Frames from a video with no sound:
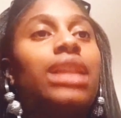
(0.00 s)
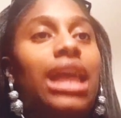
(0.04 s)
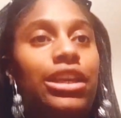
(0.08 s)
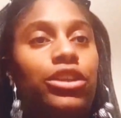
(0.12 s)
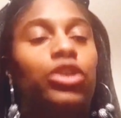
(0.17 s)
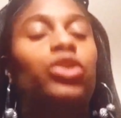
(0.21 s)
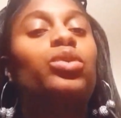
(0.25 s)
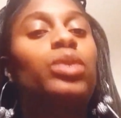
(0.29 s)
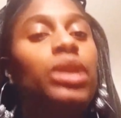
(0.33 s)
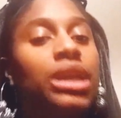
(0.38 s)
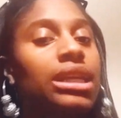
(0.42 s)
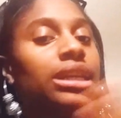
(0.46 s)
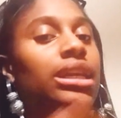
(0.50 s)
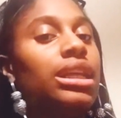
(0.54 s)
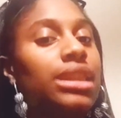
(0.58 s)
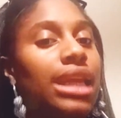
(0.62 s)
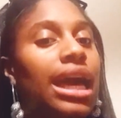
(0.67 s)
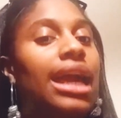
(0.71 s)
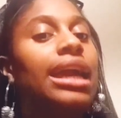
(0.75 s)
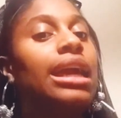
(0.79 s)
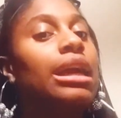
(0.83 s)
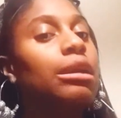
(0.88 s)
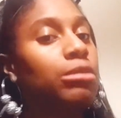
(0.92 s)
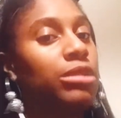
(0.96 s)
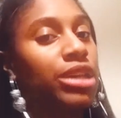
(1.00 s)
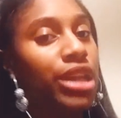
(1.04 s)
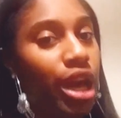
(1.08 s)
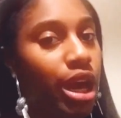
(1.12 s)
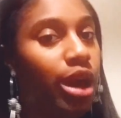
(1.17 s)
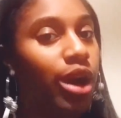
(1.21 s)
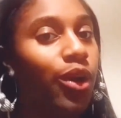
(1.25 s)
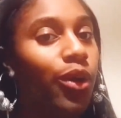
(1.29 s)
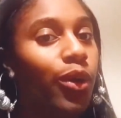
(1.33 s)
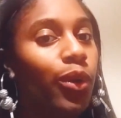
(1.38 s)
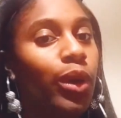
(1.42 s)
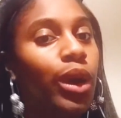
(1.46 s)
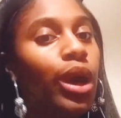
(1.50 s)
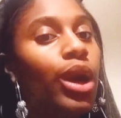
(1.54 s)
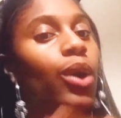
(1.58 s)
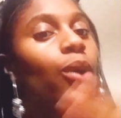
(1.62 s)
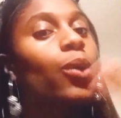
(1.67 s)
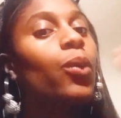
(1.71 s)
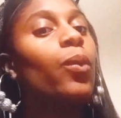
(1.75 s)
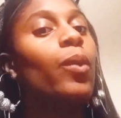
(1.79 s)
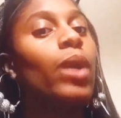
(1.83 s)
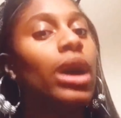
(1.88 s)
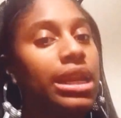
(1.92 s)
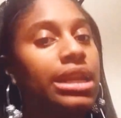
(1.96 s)
Like, you need to let him know
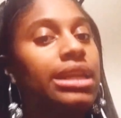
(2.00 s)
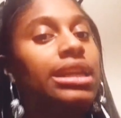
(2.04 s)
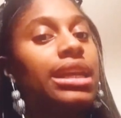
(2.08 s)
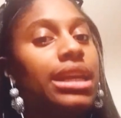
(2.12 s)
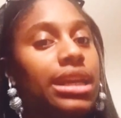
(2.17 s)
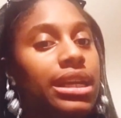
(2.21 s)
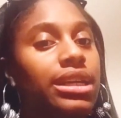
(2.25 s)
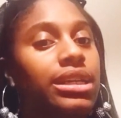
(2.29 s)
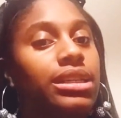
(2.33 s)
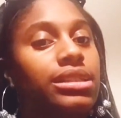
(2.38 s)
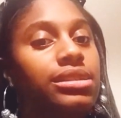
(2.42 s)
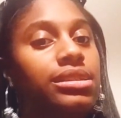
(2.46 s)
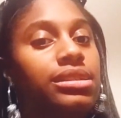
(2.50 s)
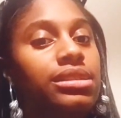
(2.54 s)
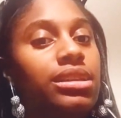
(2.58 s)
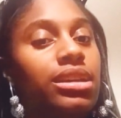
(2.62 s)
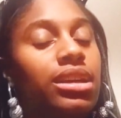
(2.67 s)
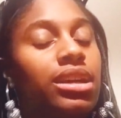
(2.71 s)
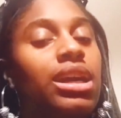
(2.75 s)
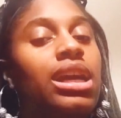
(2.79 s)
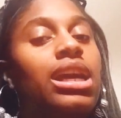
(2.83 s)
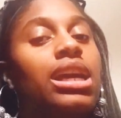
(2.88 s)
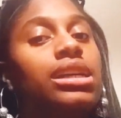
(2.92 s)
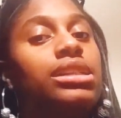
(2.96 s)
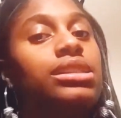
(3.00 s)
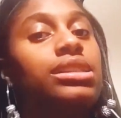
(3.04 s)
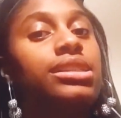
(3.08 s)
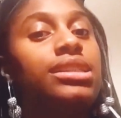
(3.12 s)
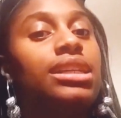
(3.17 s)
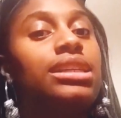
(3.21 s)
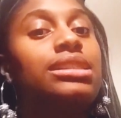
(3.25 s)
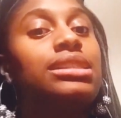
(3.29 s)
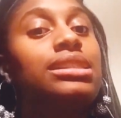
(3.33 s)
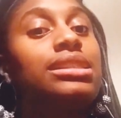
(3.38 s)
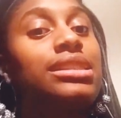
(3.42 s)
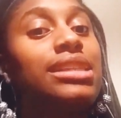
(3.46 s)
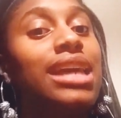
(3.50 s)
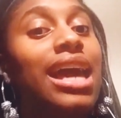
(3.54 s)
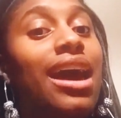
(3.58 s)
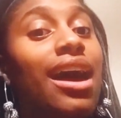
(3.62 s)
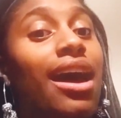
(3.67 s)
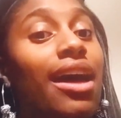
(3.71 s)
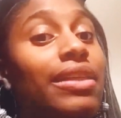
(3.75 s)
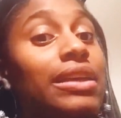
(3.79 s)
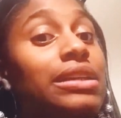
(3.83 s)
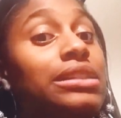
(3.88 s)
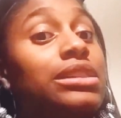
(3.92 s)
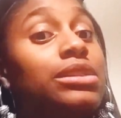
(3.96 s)
what it is. Just
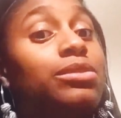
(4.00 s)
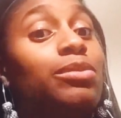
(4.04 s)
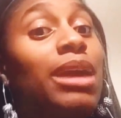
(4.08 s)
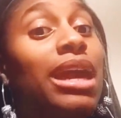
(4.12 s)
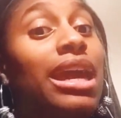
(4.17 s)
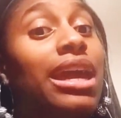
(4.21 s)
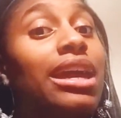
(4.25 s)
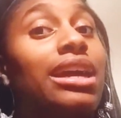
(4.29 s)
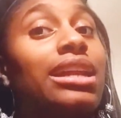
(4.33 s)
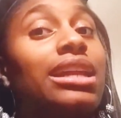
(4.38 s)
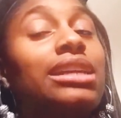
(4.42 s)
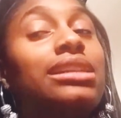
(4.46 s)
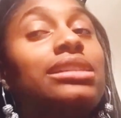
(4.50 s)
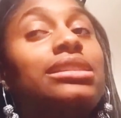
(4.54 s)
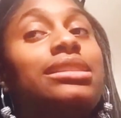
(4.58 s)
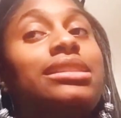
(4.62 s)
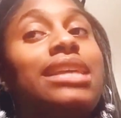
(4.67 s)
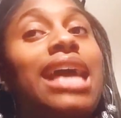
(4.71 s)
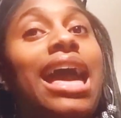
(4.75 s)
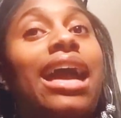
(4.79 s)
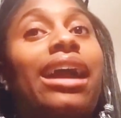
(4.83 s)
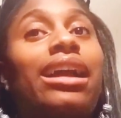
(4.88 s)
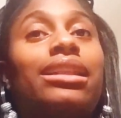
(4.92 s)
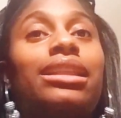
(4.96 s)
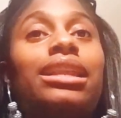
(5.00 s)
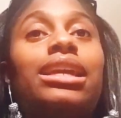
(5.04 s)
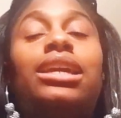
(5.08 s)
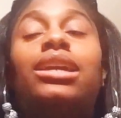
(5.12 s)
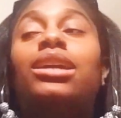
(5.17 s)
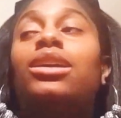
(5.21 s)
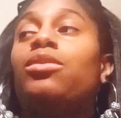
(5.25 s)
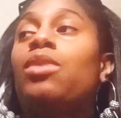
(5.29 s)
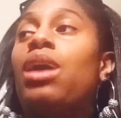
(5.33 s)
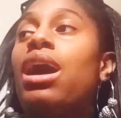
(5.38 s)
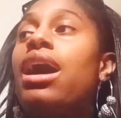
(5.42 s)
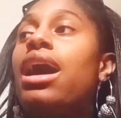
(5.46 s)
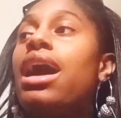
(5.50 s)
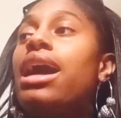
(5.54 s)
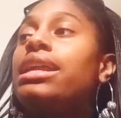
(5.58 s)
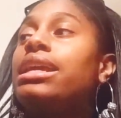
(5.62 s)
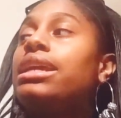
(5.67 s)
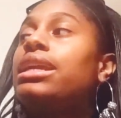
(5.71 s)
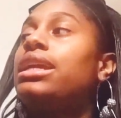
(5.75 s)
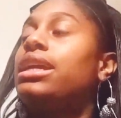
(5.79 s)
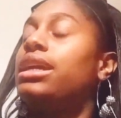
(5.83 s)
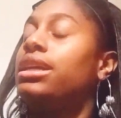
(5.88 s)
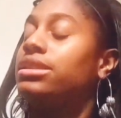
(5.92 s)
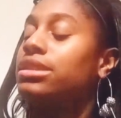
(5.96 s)
tell this man exactly what
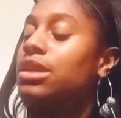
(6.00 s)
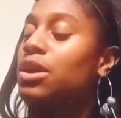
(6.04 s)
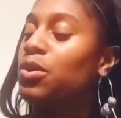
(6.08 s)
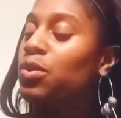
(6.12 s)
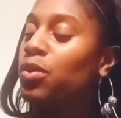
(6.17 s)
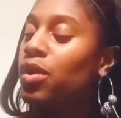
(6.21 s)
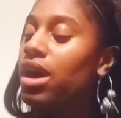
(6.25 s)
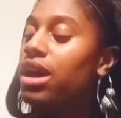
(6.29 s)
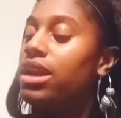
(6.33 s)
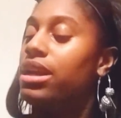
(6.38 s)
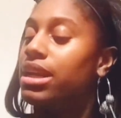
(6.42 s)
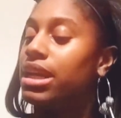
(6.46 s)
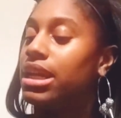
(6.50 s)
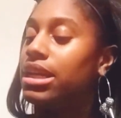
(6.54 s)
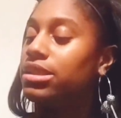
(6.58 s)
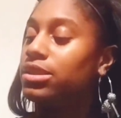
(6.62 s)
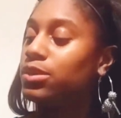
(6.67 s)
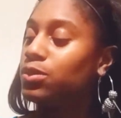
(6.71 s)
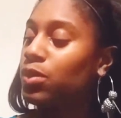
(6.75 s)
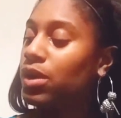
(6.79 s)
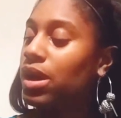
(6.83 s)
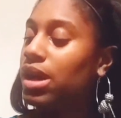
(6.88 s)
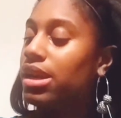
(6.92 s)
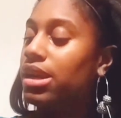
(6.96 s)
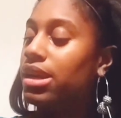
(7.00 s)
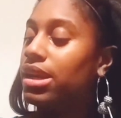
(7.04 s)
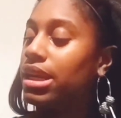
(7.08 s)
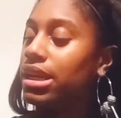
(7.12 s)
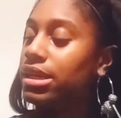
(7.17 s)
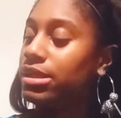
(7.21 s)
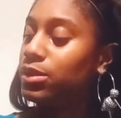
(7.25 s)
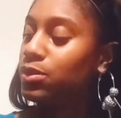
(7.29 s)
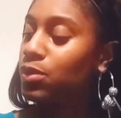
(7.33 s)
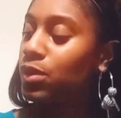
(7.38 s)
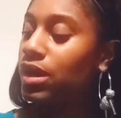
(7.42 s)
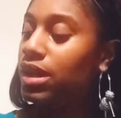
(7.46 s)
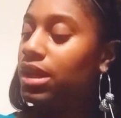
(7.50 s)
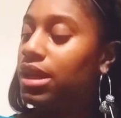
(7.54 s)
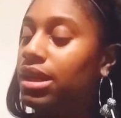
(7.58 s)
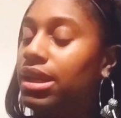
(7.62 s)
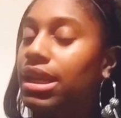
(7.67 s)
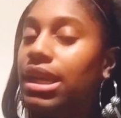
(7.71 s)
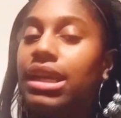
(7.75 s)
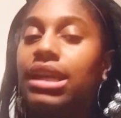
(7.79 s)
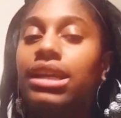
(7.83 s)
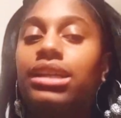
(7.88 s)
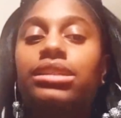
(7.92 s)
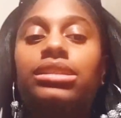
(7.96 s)
it is, what it is, what it is, what
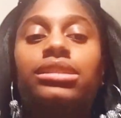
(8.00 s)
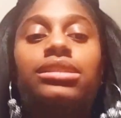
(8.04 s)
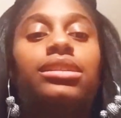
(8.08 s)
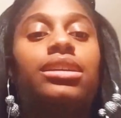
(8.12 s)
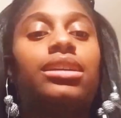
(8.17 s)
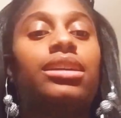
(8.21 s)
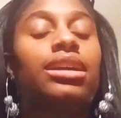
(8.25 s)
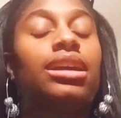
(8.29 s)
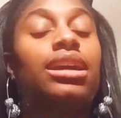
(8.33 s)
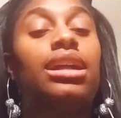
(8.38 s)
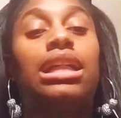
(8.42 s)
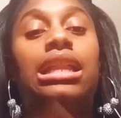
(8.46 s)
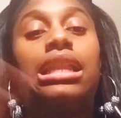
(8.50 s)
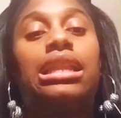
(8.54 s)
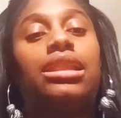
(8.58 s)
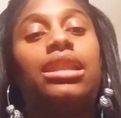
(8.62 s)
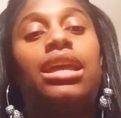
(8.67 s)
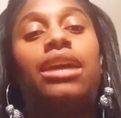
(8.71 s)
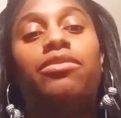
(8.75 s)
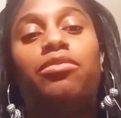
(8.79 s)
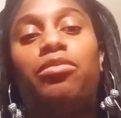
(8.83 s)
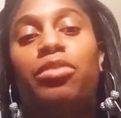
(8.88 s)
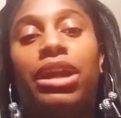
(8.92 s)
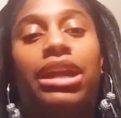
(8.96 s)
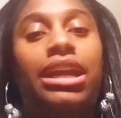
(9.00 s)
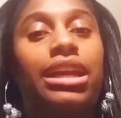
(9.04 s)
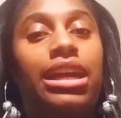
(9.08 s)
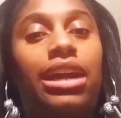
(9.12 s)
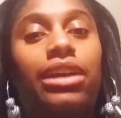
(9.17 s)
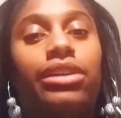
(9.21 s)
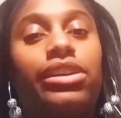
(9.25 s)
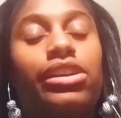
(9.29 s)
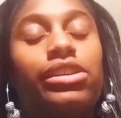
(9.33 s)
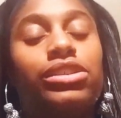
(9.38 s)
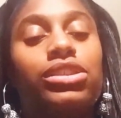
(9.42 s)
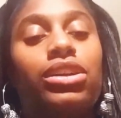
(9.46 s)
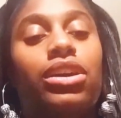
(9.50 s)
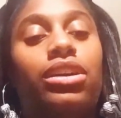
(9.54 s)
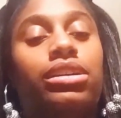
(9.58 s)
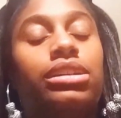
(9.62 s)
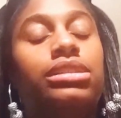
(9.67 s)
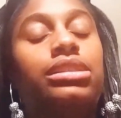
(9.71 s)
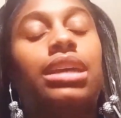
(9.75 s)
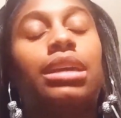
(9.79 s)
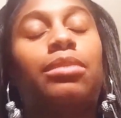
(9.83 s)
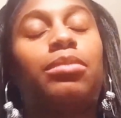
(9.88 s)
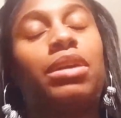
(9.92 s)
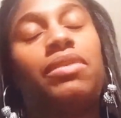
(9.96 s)
it is. Love breaking out in the song.
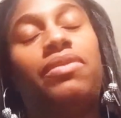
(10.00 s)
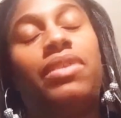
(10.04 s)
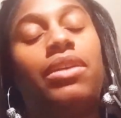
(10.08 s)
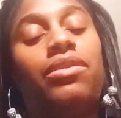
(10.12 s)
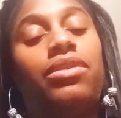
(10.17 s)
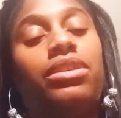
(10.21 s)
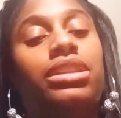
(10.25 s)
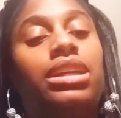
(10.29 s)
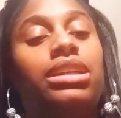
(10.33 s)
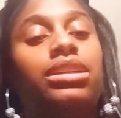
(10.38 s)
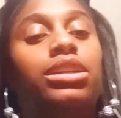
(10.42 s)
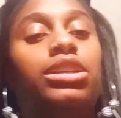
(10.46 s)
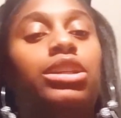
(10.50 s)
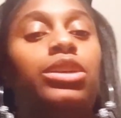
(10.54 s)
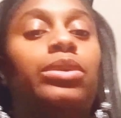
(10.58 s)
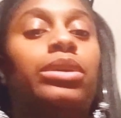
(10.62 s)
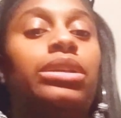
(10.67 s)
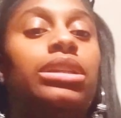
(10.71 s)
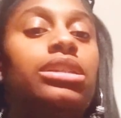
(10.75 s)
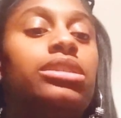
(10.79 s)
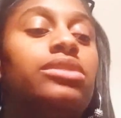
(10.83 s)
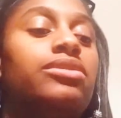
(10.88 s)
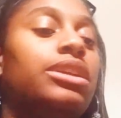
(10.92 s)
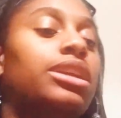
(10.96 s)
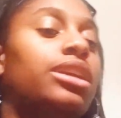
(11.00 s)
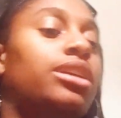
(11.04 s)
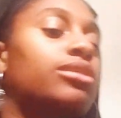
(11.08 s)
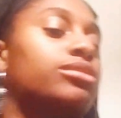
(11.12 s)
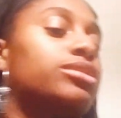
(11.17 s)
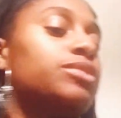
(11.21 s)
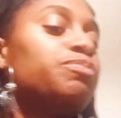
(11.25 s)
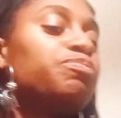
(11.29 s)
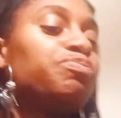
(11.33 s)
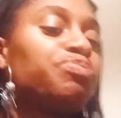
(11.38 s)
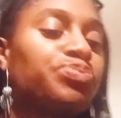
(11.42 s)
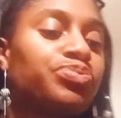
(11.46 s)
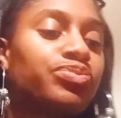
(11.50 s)
It's like my favorite thing to do in these videos.